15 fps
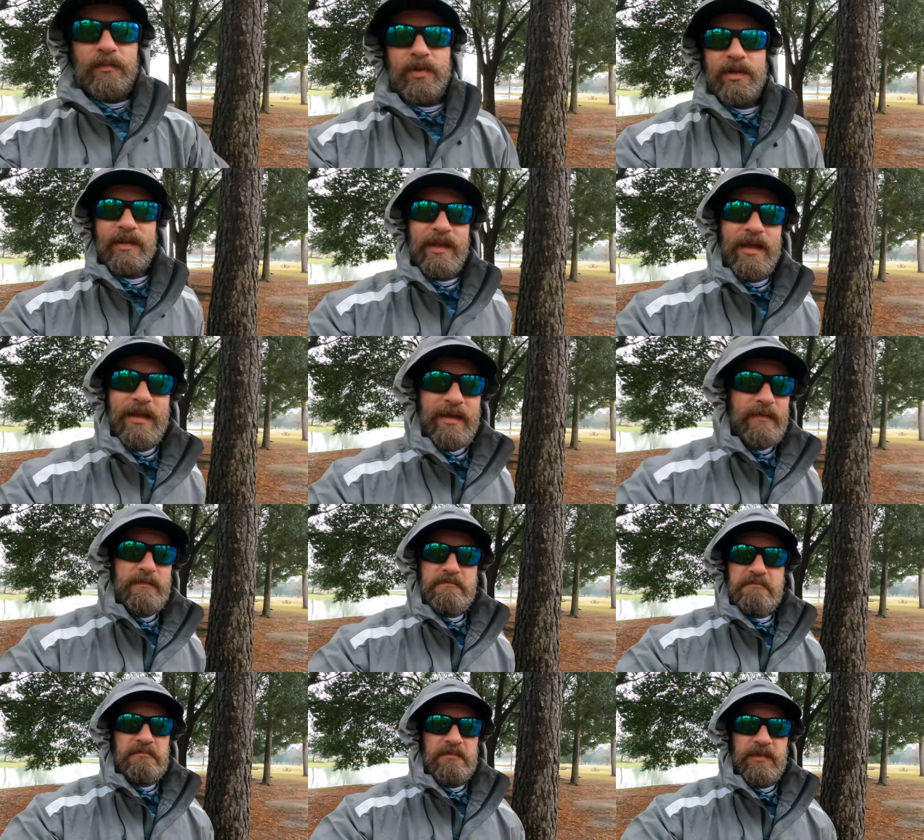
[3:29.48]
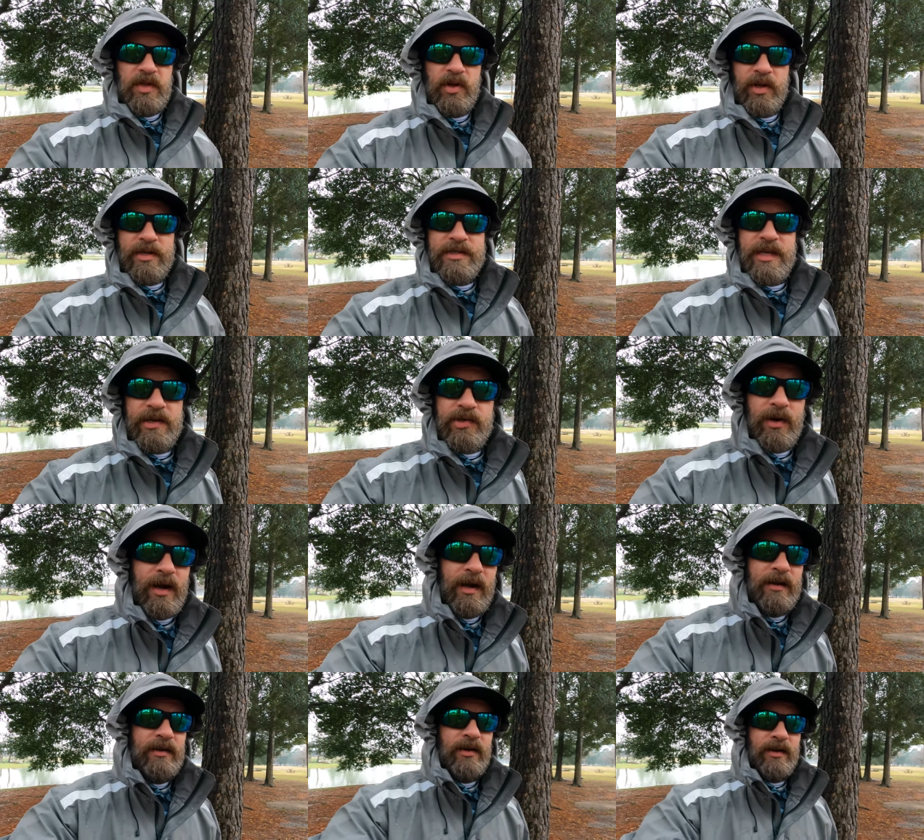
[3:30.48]
completely. You're gonna stay
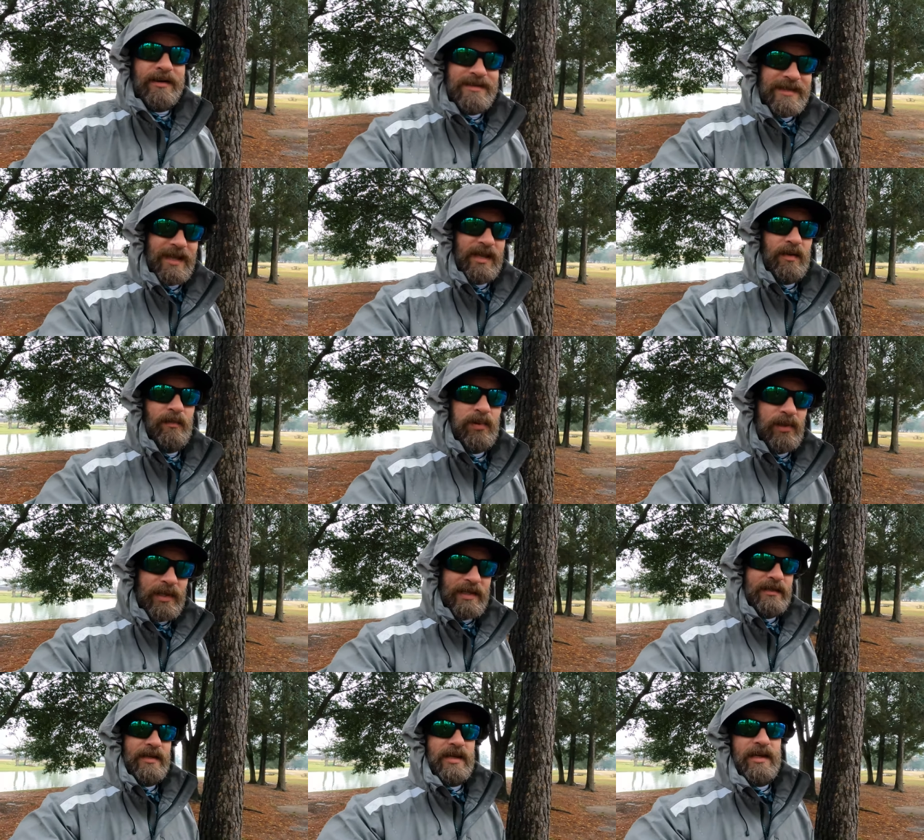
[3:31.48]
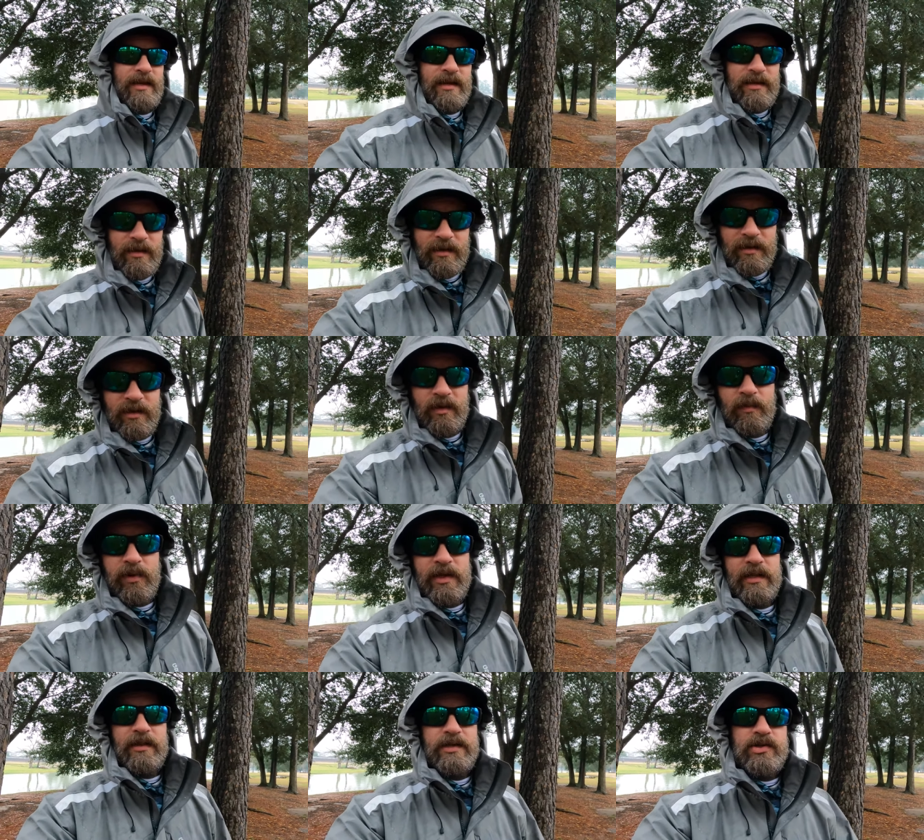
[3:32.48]
dry. You're gonna stay completely,
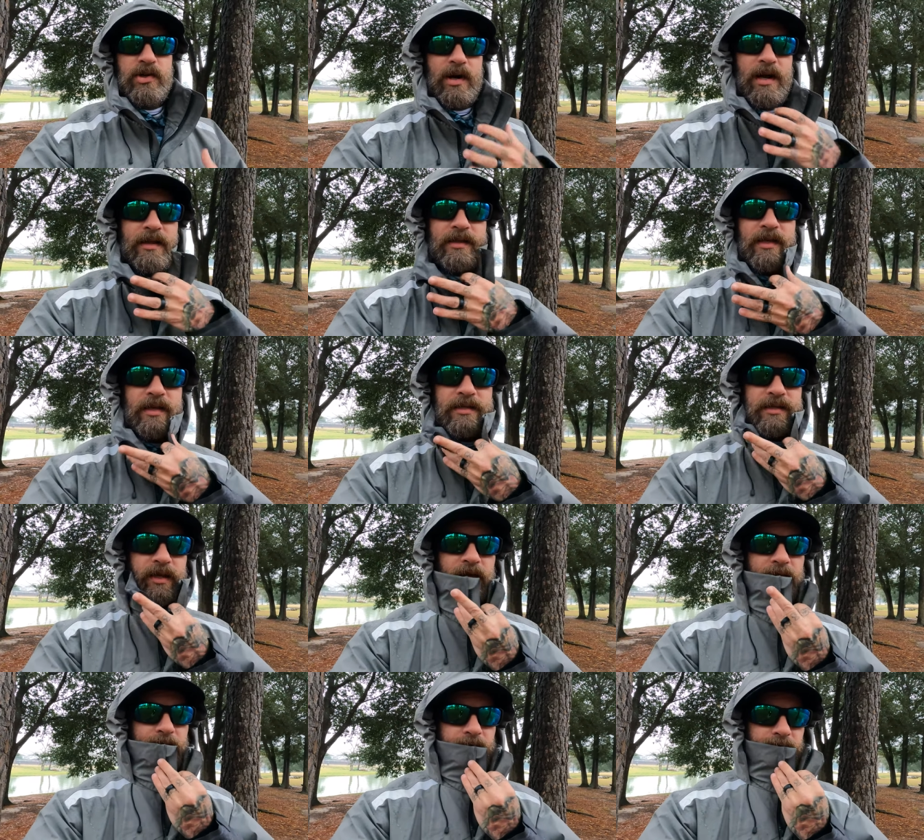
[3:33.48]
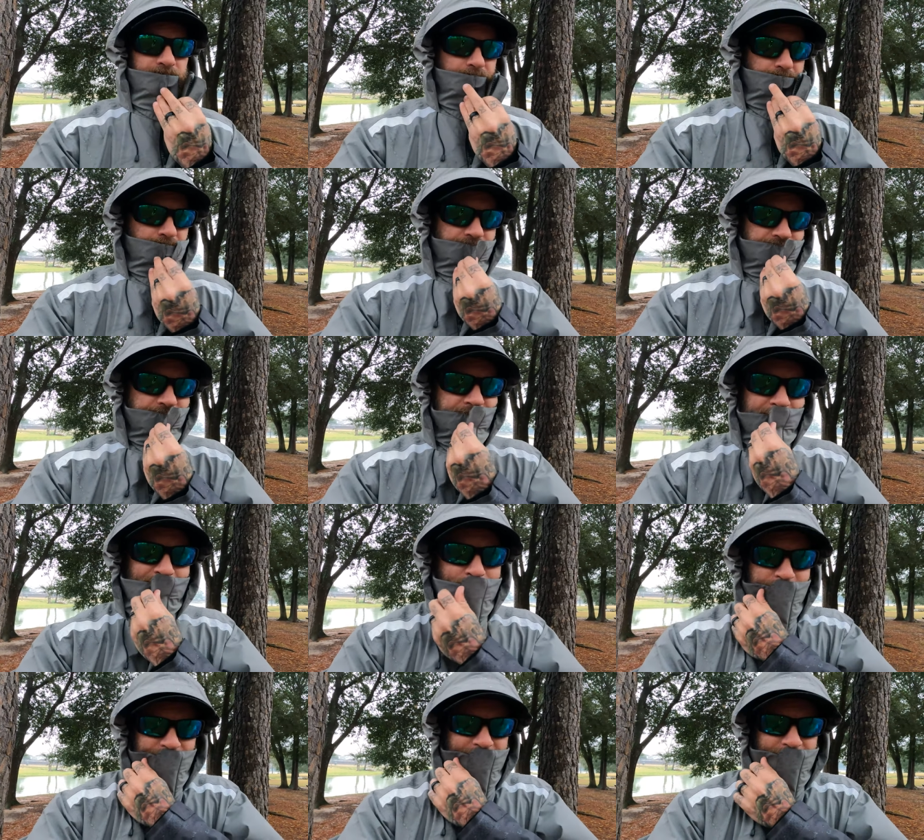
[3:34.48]
completely dry in this. It closes
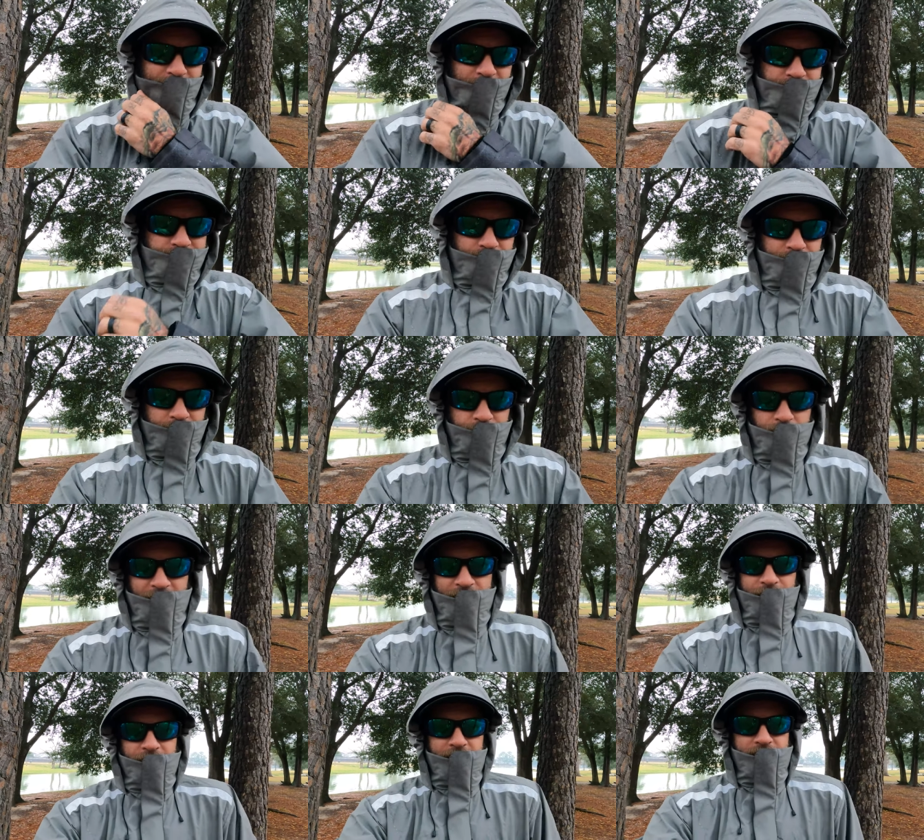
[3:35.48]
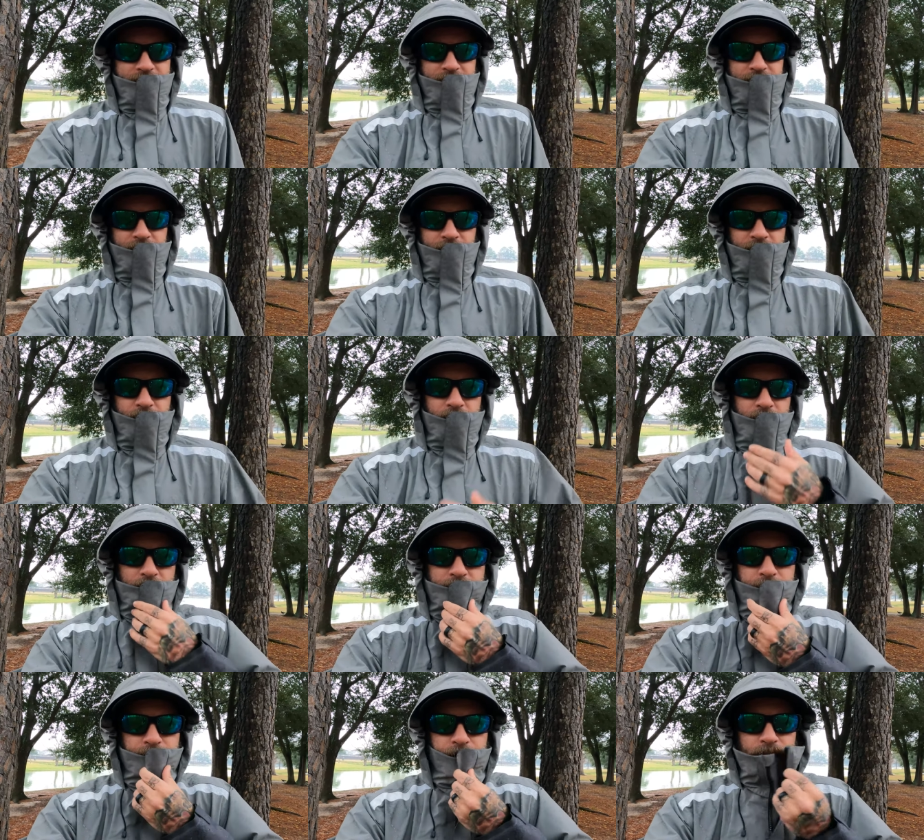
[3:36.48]
up so I can also cover my face,
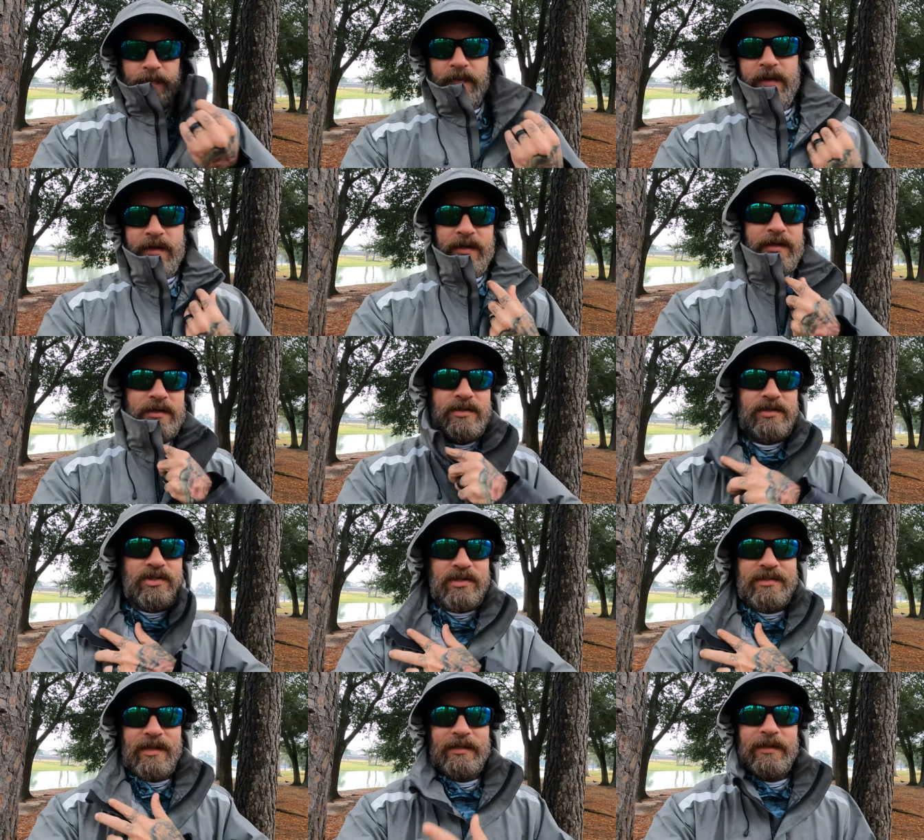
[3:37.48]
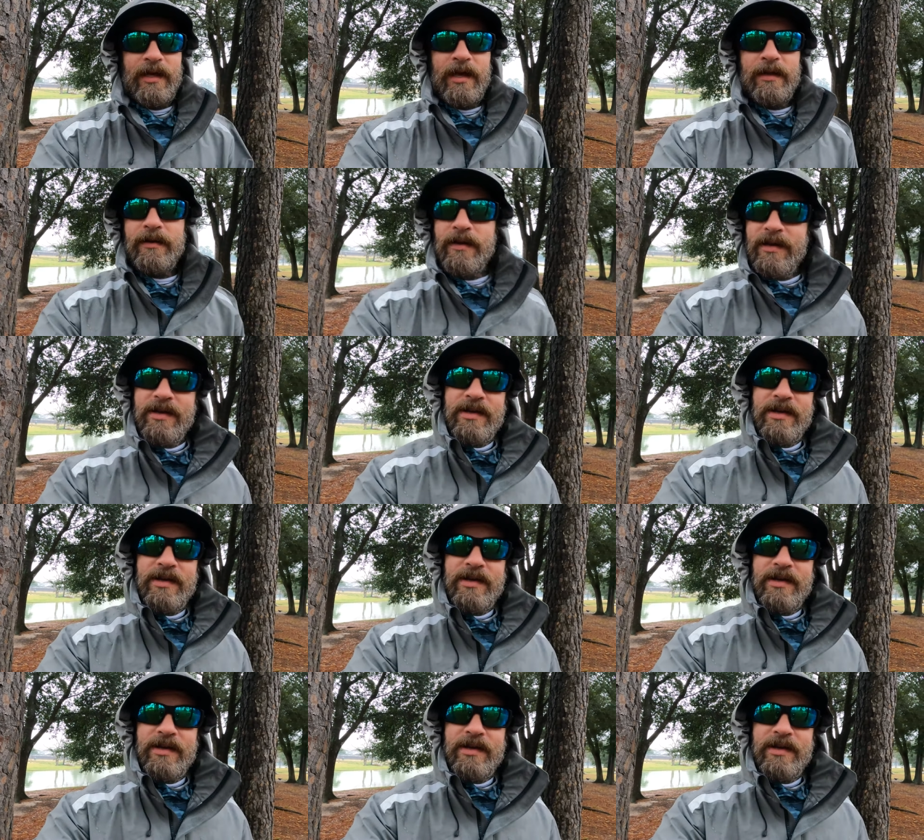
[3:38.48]
Velcroed, just like that.